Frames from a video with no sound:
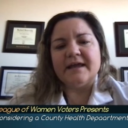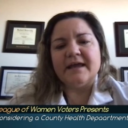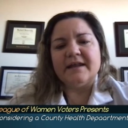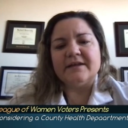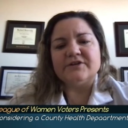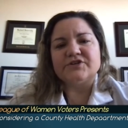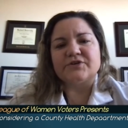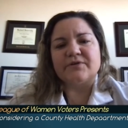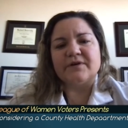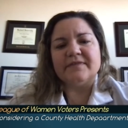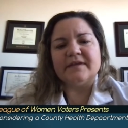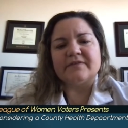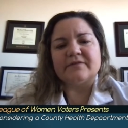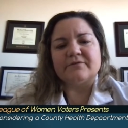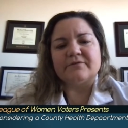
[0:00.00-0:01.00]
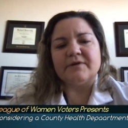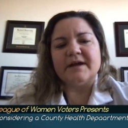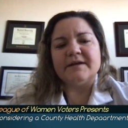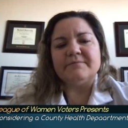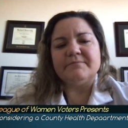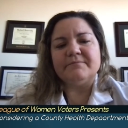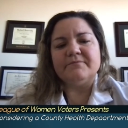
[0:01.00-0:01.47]
and ensuring that the
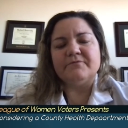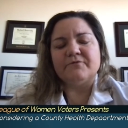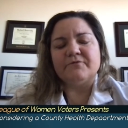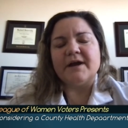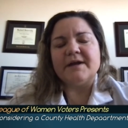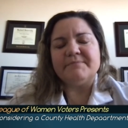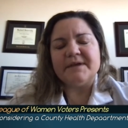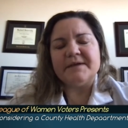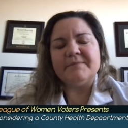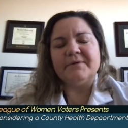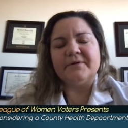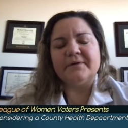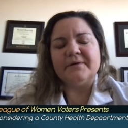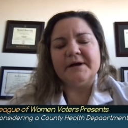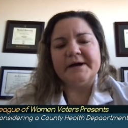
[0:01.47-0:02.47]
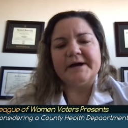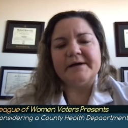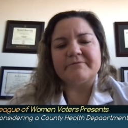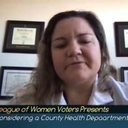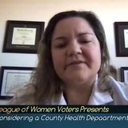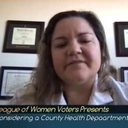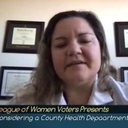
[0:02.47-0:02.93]
right right people um,
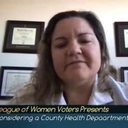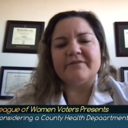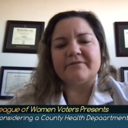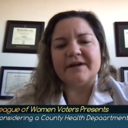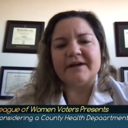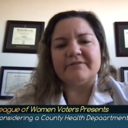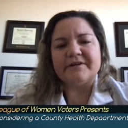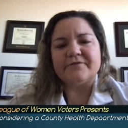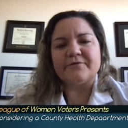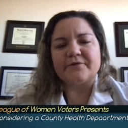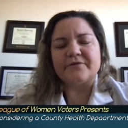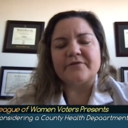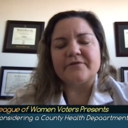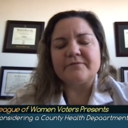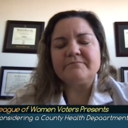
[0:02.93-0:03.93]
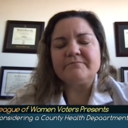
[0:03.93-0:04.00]
receive the right resources.